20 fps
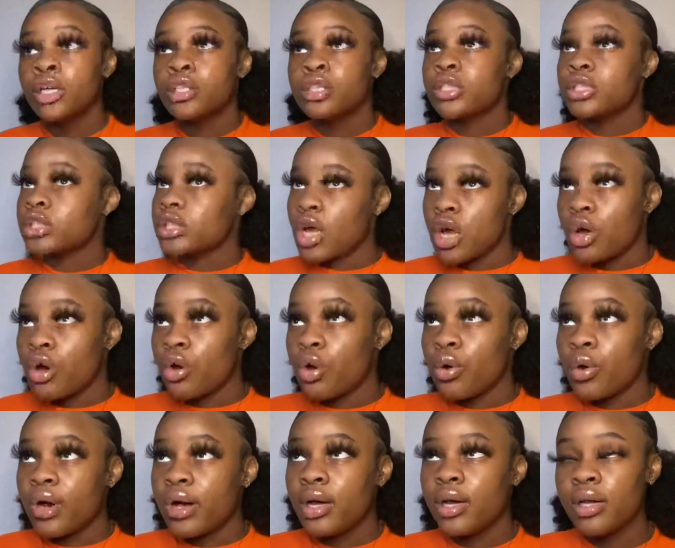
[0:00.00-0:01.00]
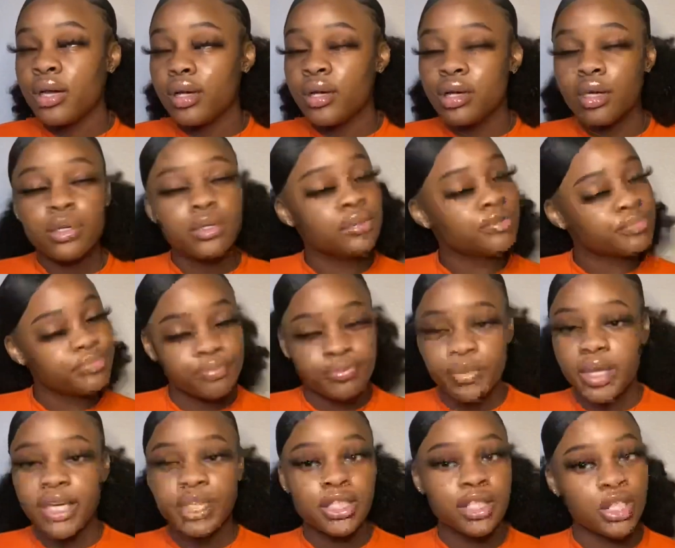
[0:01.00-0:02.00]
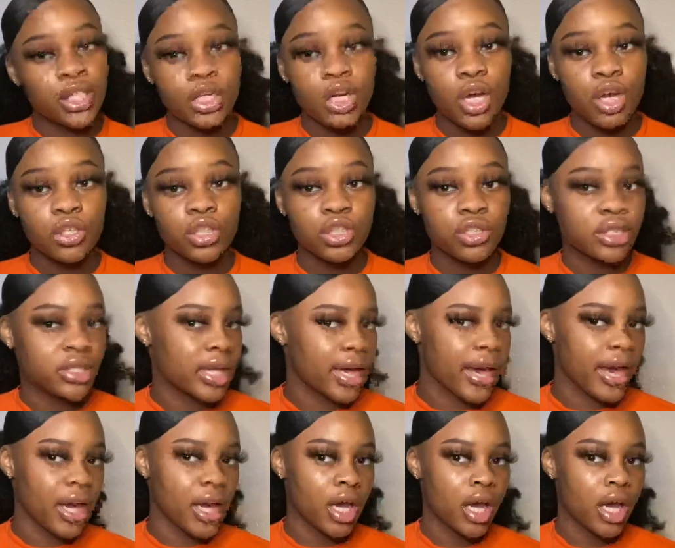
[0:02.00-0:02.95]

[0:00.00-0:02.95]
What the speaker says: So next thing you know, she's like,